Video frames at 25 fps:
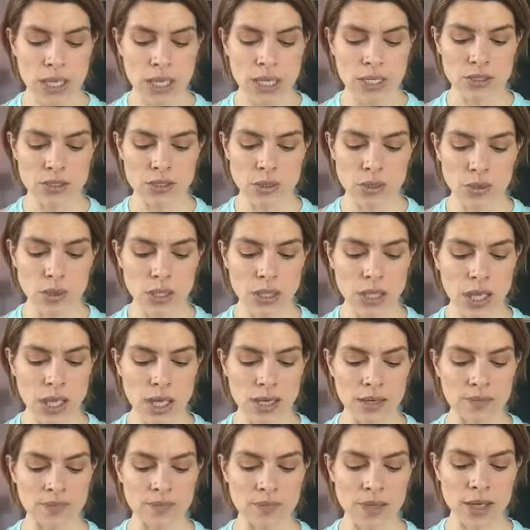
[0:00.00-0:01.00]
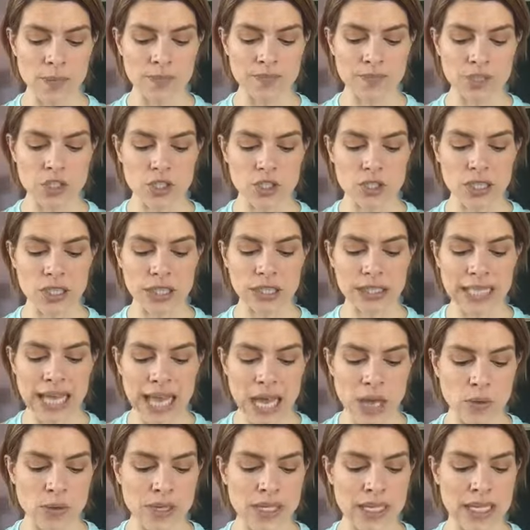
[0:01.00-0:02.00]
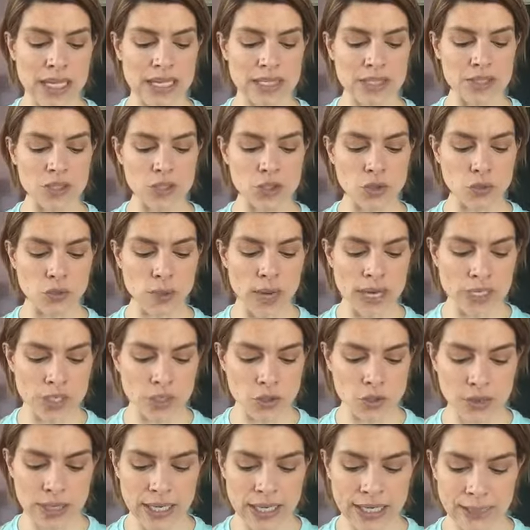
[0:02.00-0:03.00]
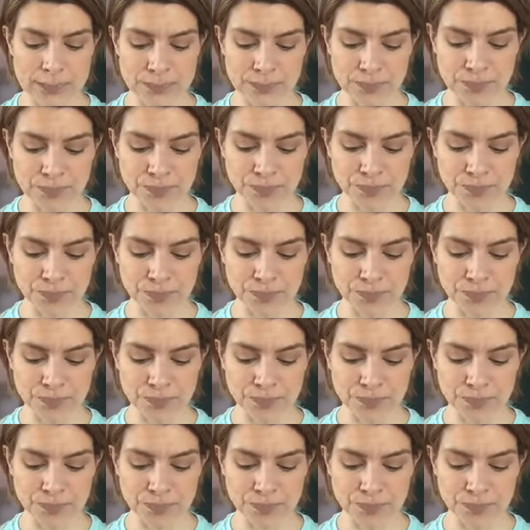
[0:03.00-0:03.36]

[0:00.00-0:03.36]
So a lot of just allowing and surrendering,